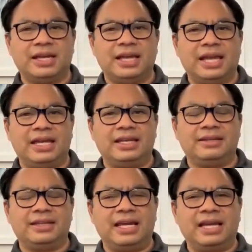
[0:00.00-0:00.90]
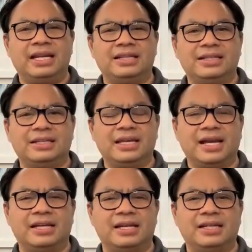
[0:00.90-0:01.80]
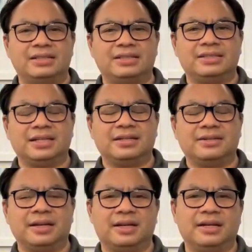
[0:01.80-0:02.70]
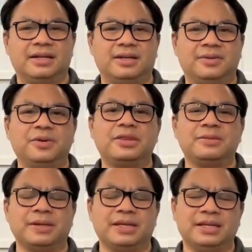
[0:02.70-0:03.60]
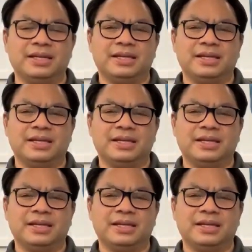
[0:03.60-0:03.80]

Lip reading: And that kind of stuck with me.